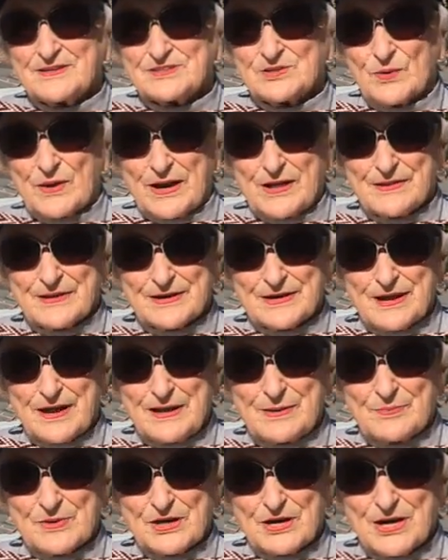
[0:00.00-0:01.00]
So Alan
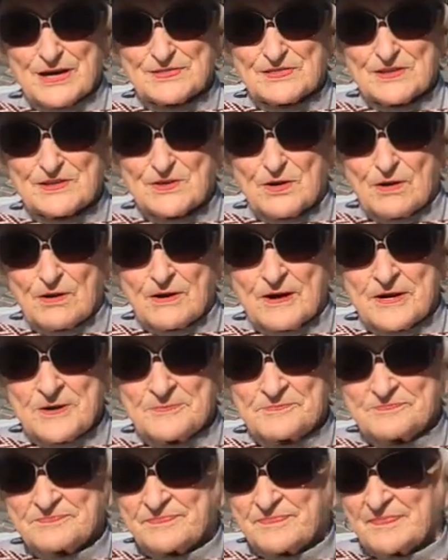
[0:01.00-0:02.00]
came and got the
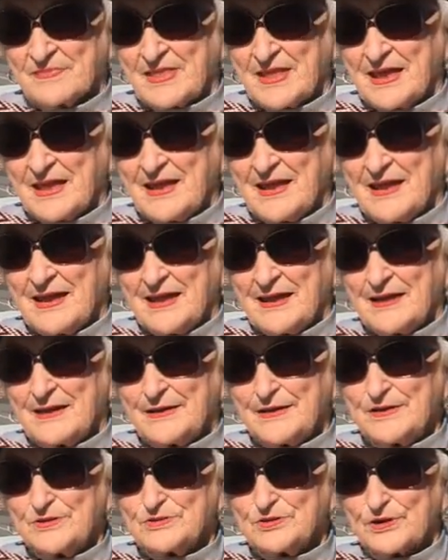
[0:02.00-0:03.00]
dog
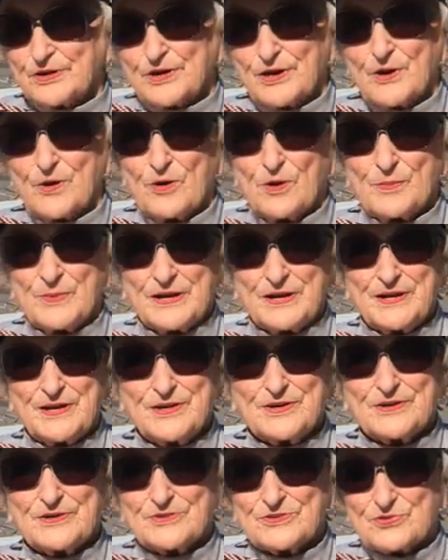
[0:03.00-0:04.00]
and he took it home and
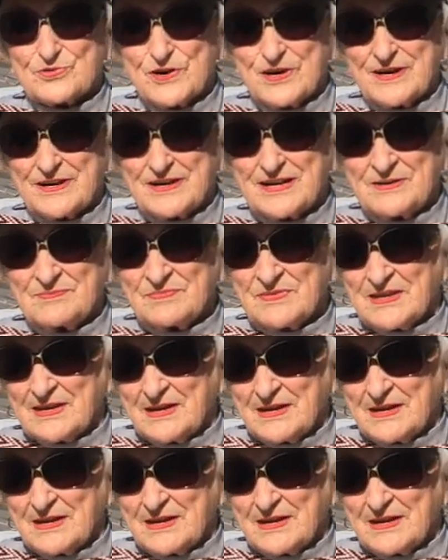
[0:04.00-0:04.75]
he couldn't train it.